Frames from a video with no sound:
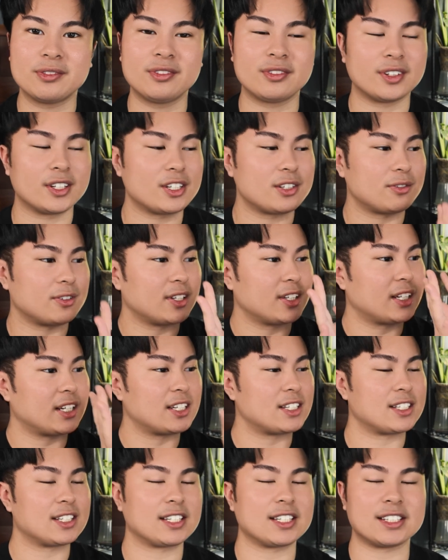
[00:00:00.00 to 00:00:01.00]
This one,
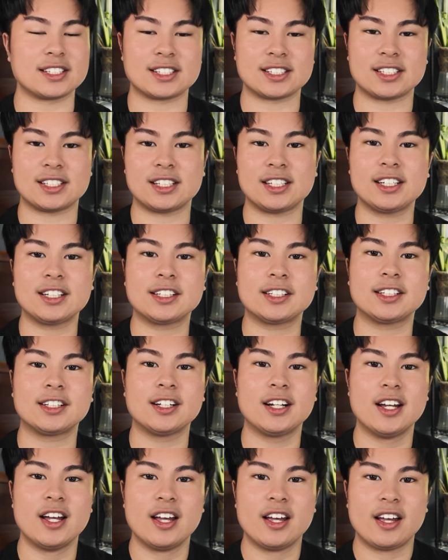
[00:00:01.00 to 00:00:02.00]
as you can see here,
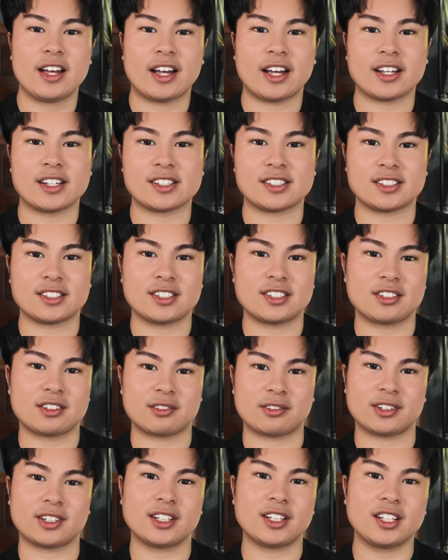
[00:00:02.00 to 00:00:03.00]
has this
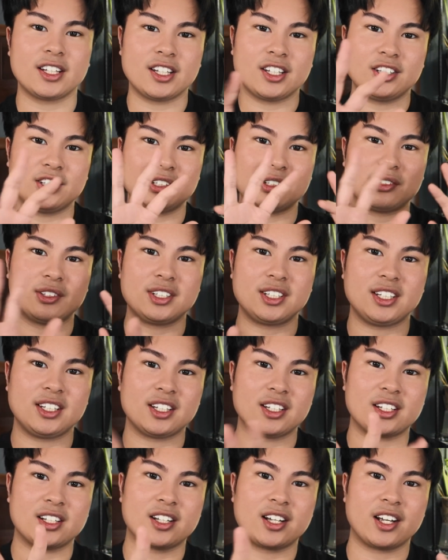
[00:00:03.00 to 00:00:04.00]
really unique
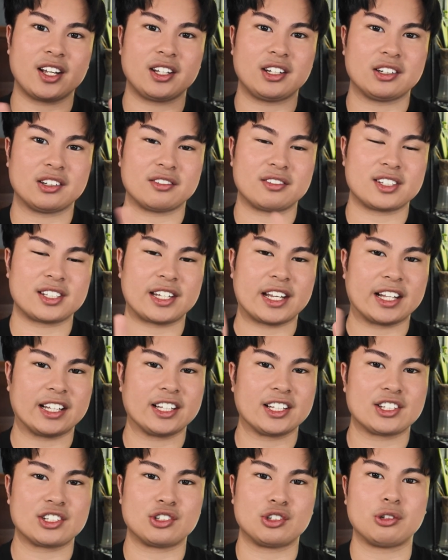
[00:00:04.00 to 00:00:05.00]
kind of
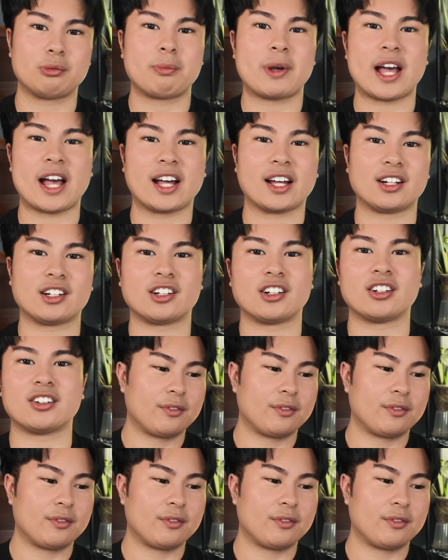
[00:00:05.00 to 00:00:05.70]
skeletal pattern.